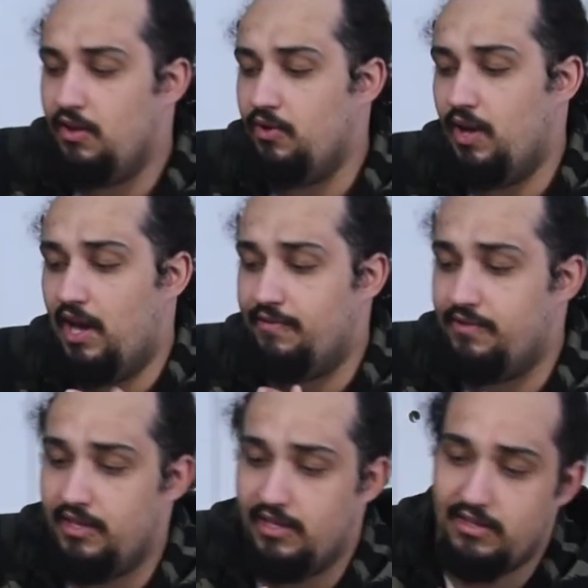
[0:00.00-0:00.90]
you
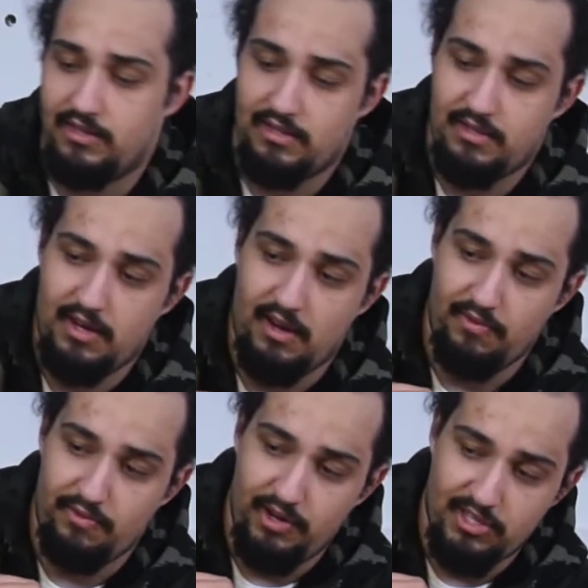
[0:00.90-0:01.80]
have these kind
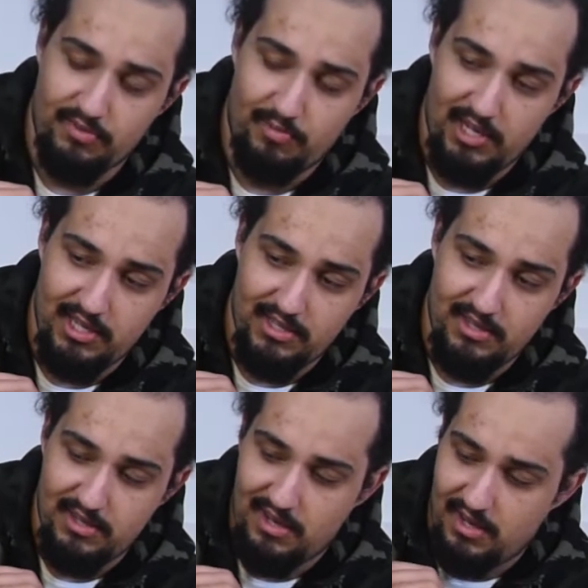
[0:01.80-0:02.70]
of razor
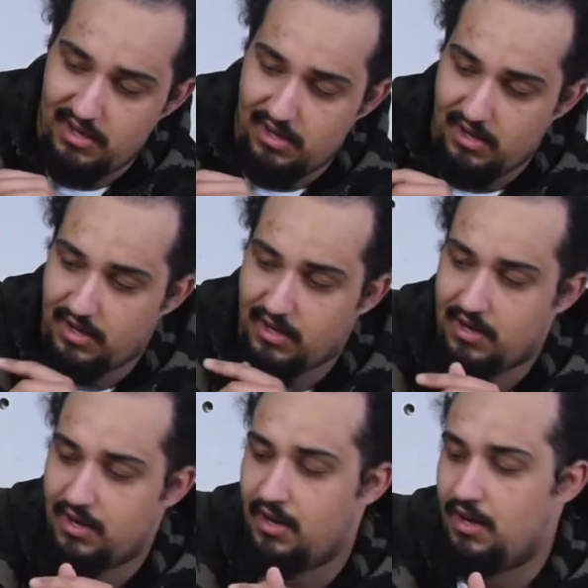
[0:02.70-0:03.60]
blades,
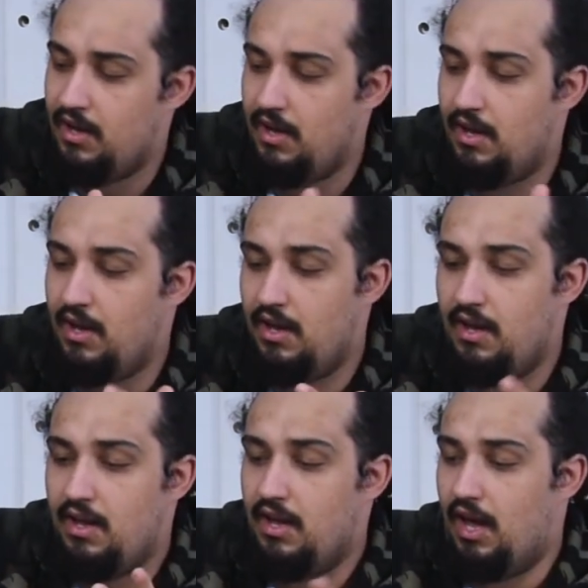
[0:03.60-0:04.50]
and
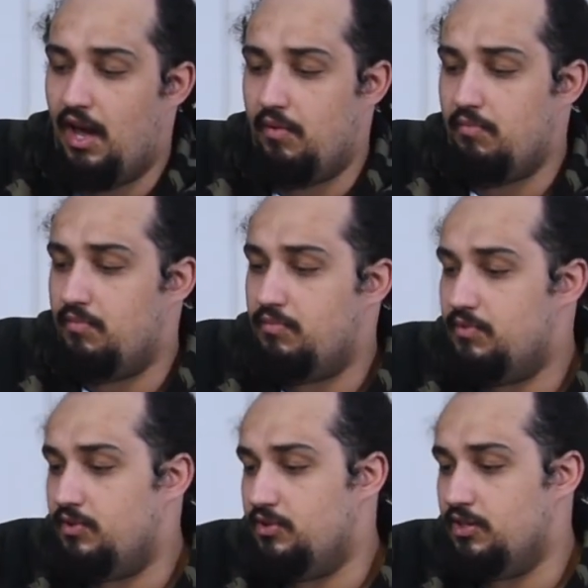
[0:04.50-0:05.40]
I'm
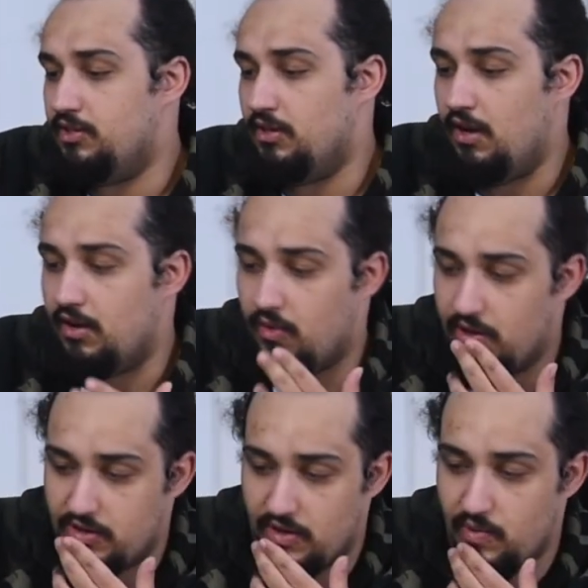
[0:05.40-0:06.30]
just not
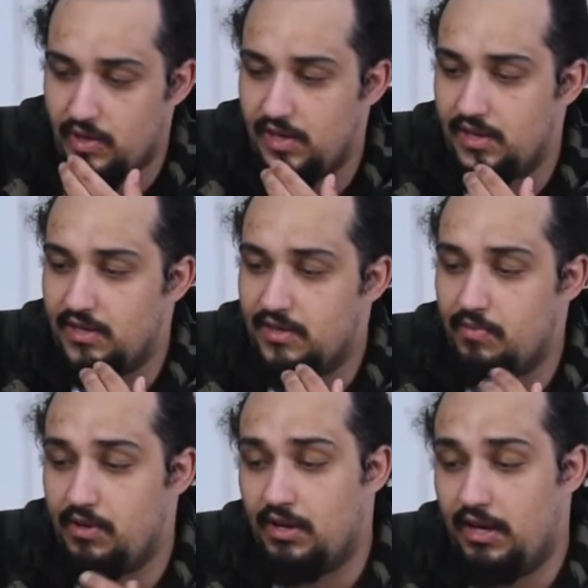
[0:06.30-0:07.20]
quite sure what it is,
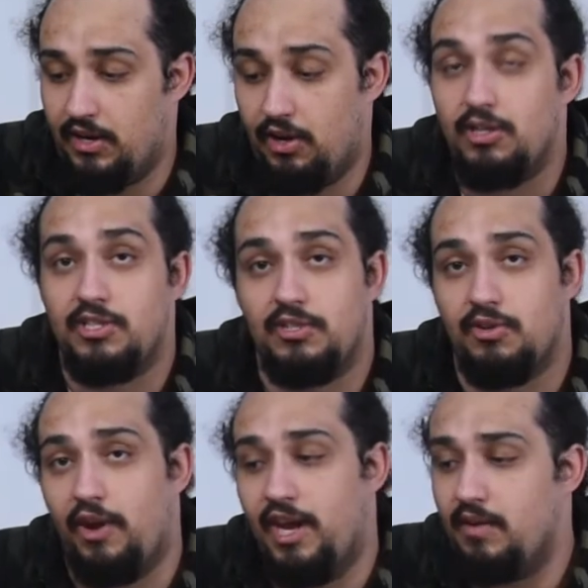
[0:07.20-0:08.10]
but it looks
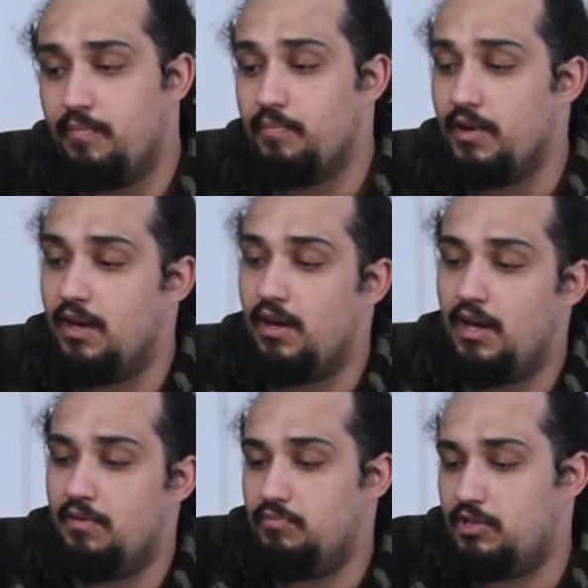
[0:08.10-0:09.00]
great,
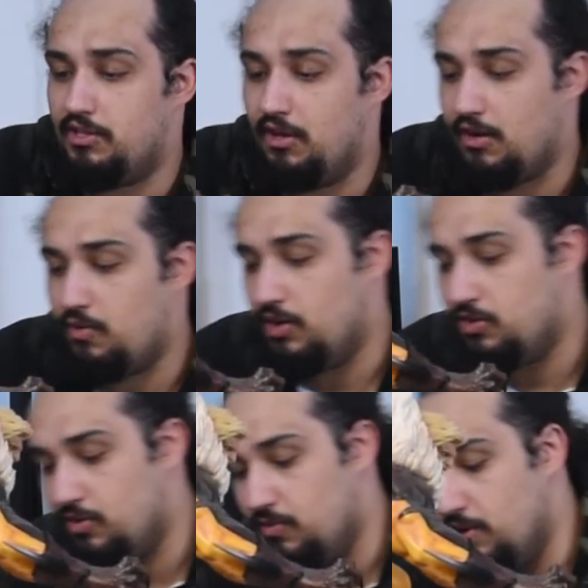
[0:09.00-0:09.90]
but I'm just not quite
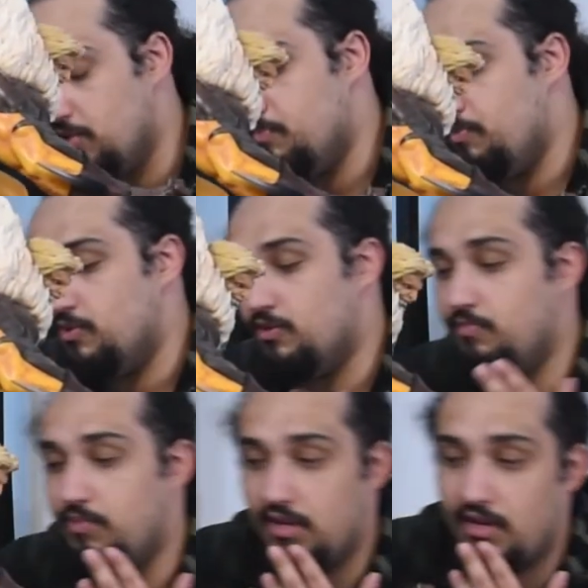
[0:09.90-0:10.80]
sure what it's supposed
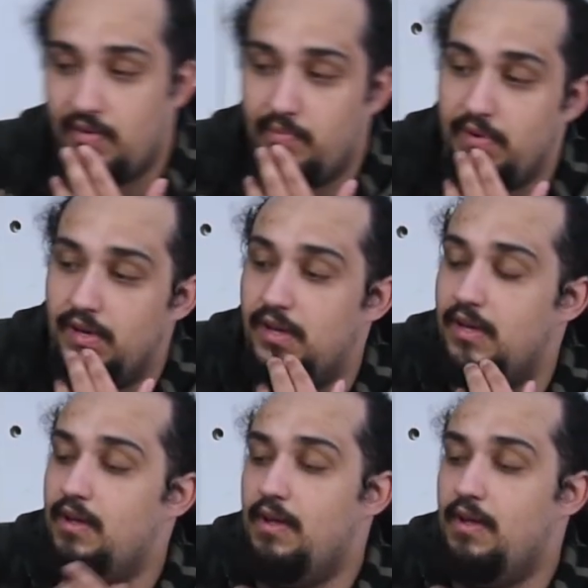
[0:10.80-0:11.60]
to be. But